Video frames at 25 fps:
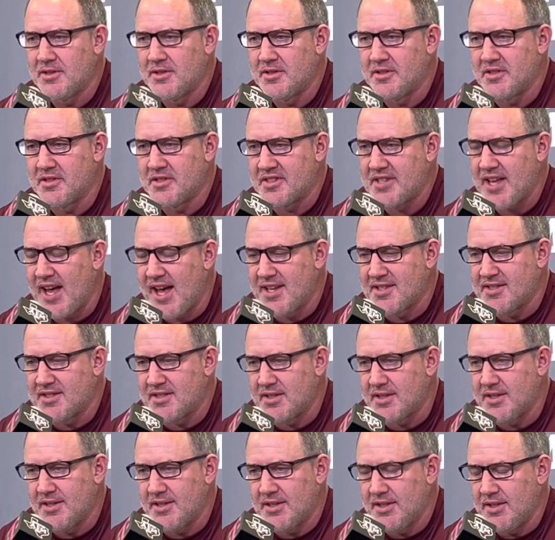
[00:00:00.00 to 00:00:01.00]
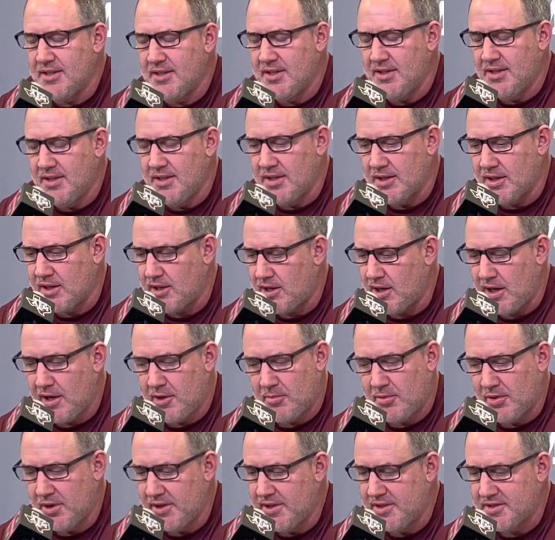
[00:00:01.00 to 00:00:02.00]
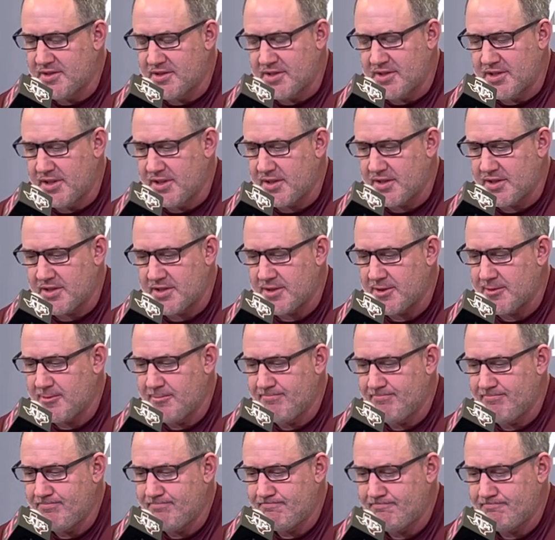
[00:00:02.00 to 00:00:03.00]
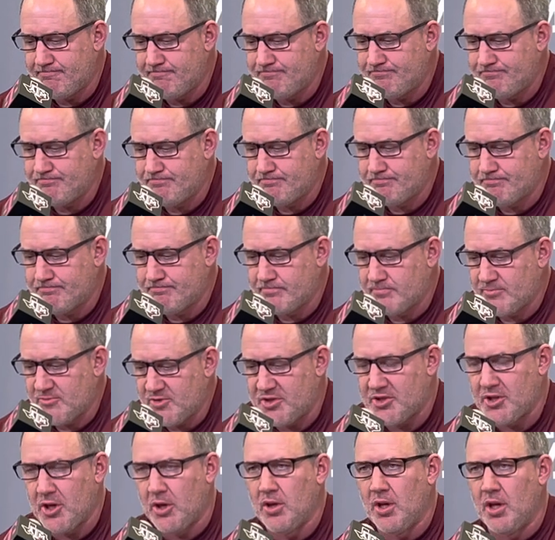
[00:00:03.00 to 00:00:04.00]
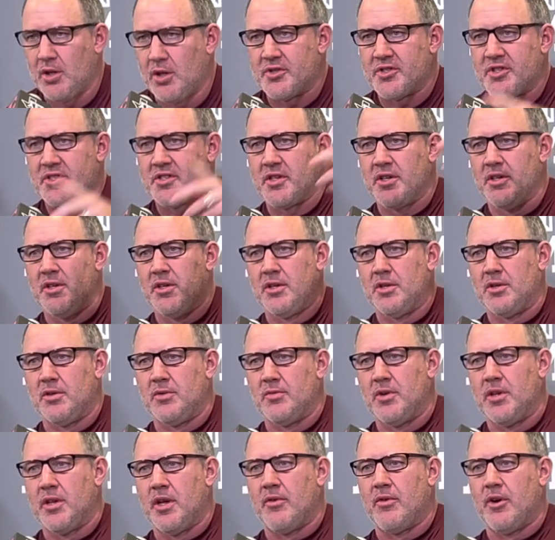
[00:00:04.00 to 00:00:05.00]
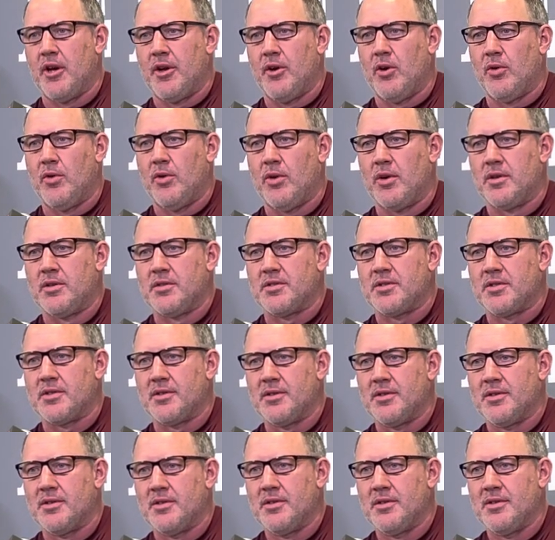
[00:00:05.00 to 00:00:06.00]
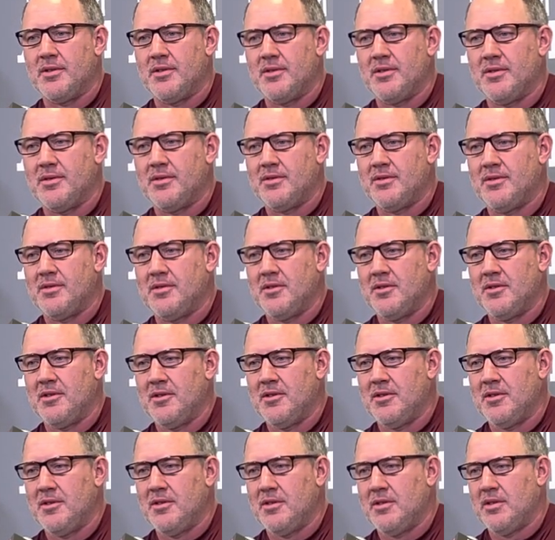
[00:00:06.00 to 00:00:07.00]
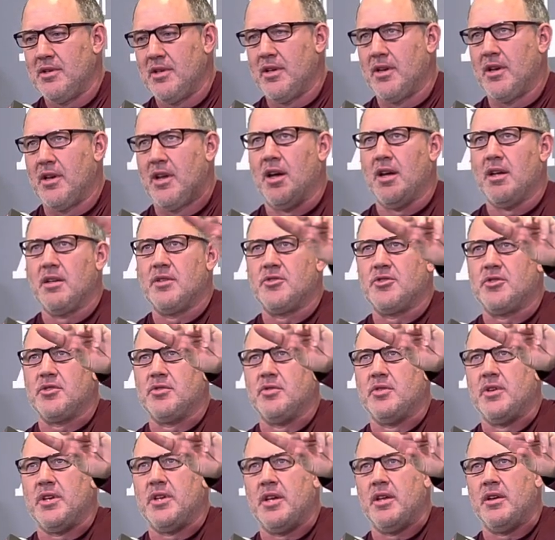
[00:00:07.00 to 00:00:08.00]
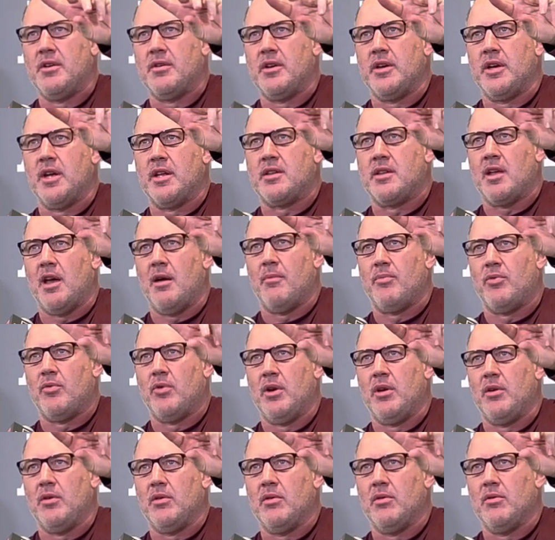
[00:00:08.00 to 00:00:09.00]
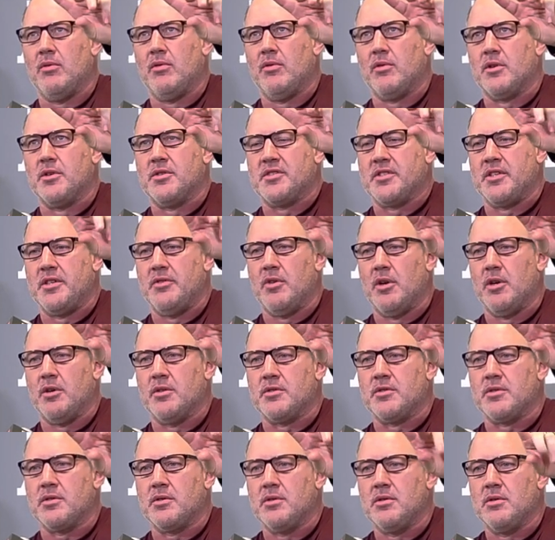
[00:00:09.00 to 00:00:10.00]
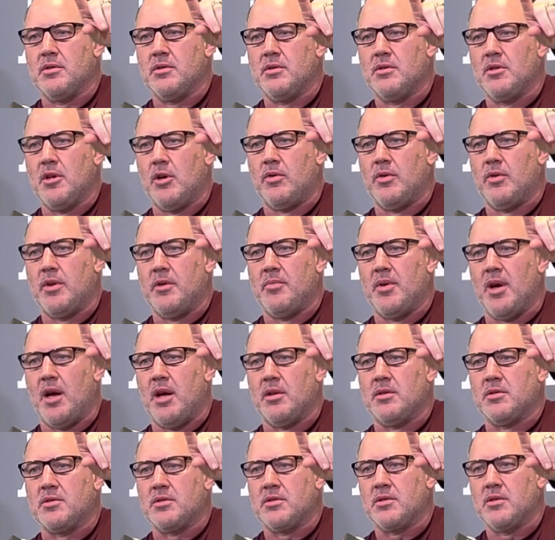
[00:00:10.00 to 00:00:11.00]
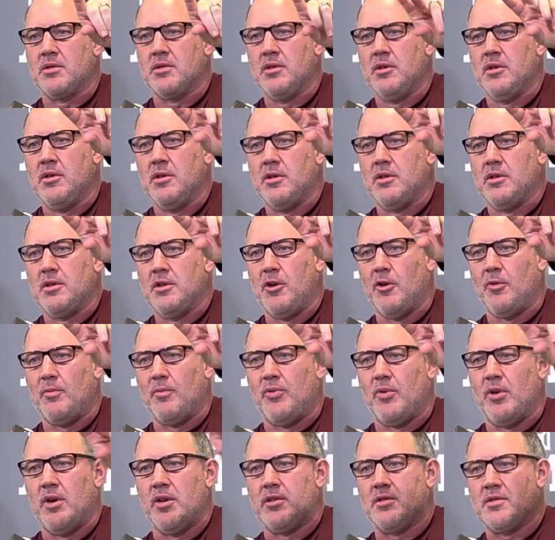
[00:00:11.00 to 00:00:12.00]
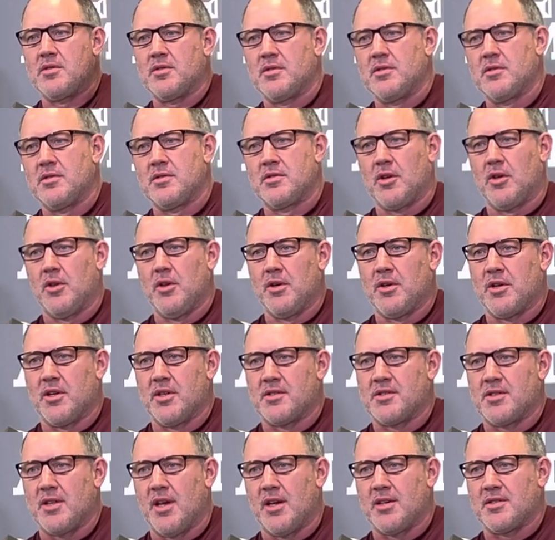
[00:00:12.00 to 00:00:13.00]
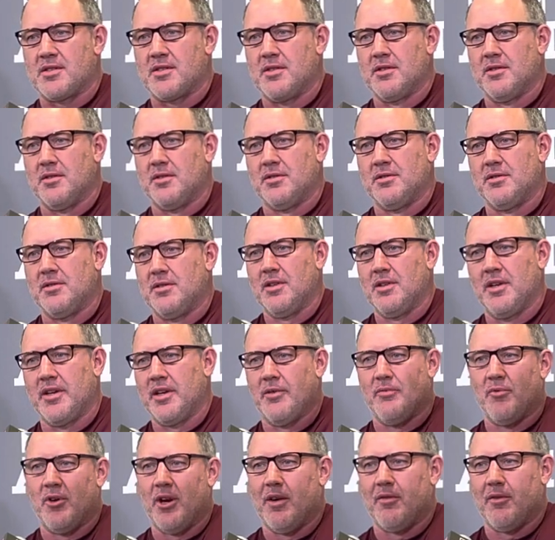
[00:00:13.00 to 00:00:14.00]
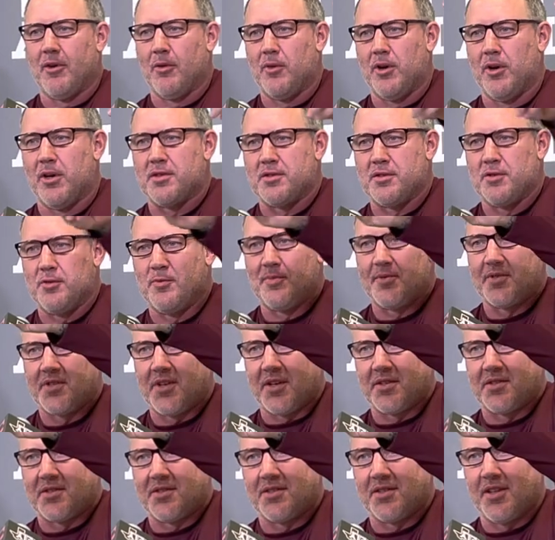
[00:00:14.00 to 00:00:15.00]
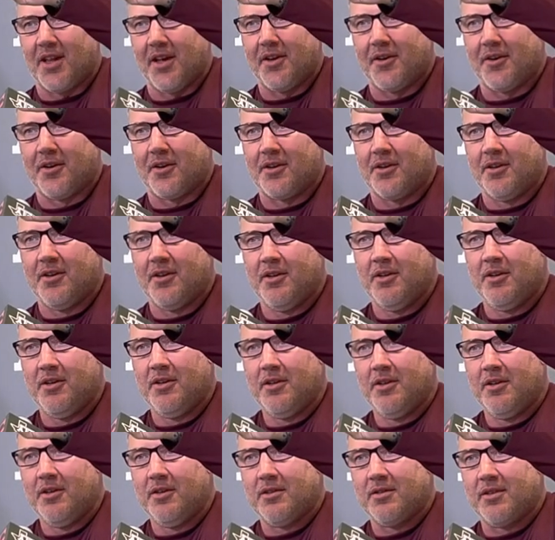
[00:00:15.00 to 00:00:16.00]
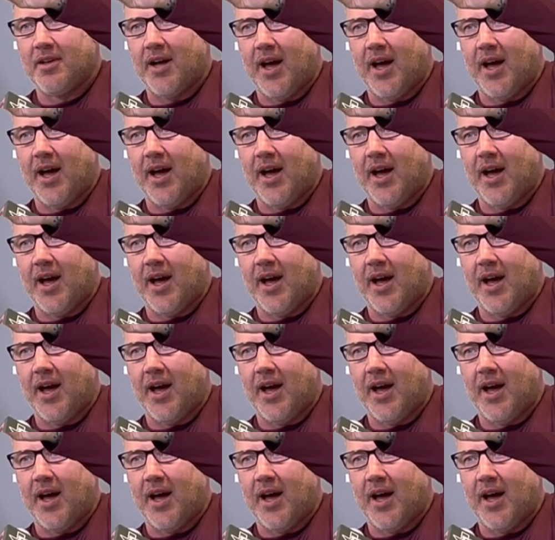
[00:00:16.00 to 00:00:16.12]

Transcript: Just has incredible instincts. Solo steal when they run horns. And Jew and Henry at that point were zeros. No rebounds, no points. Solo gets that steal. And then whatever it was, 2 possessions later, to